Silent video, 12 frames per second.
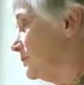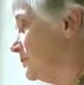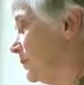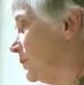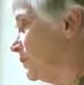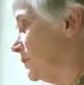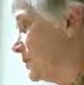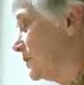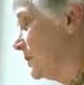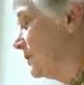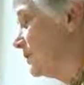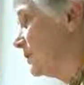meal on the
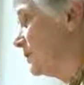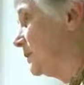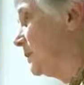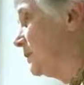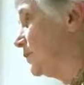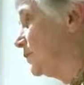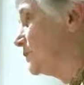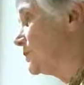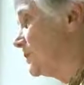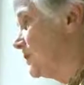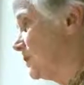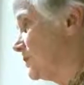table at night hurts
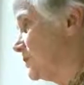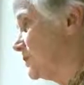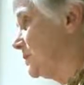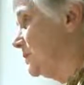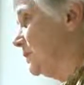kids.